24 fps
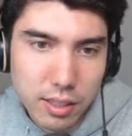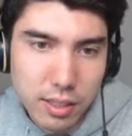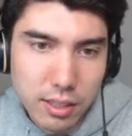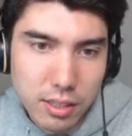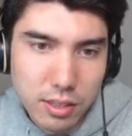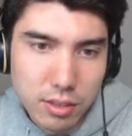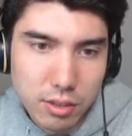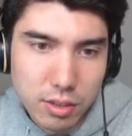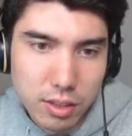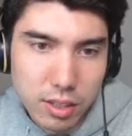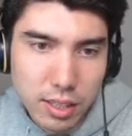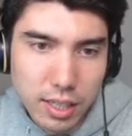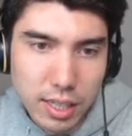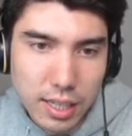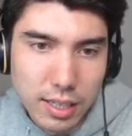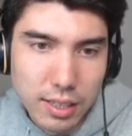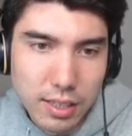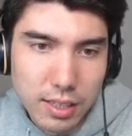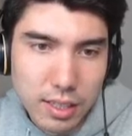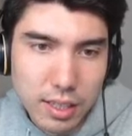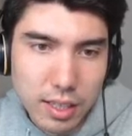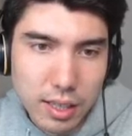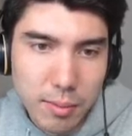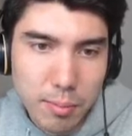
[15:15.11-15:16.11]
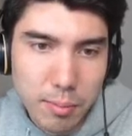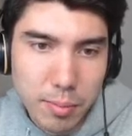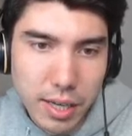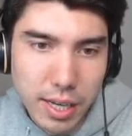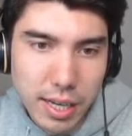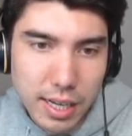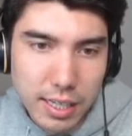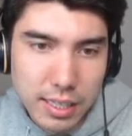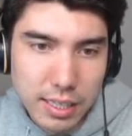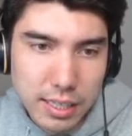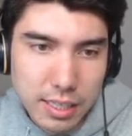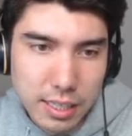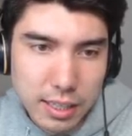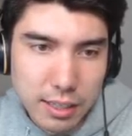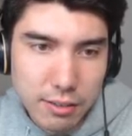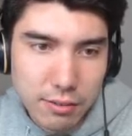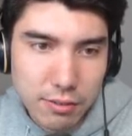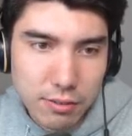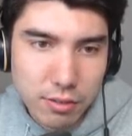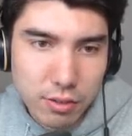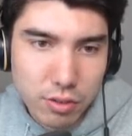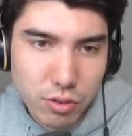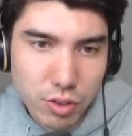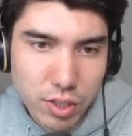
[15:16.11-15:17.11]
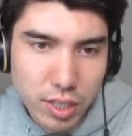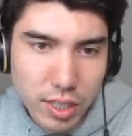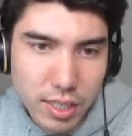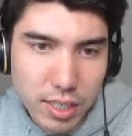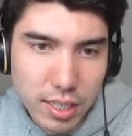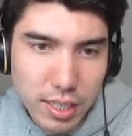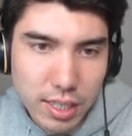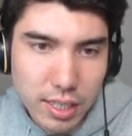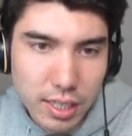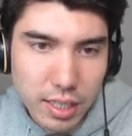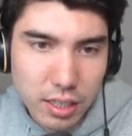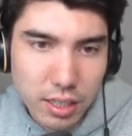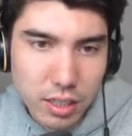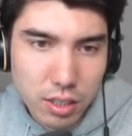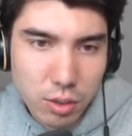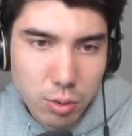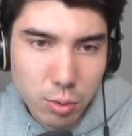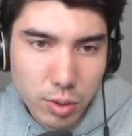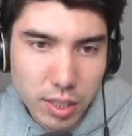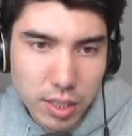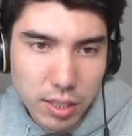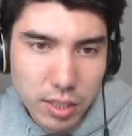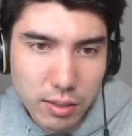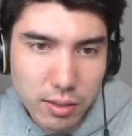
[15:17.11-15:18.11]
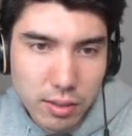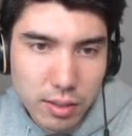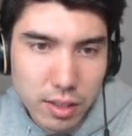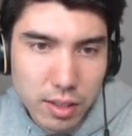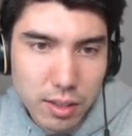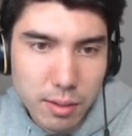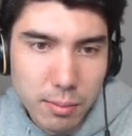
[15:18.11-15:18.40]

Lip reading: So the knight came back to f3, hitting the queen,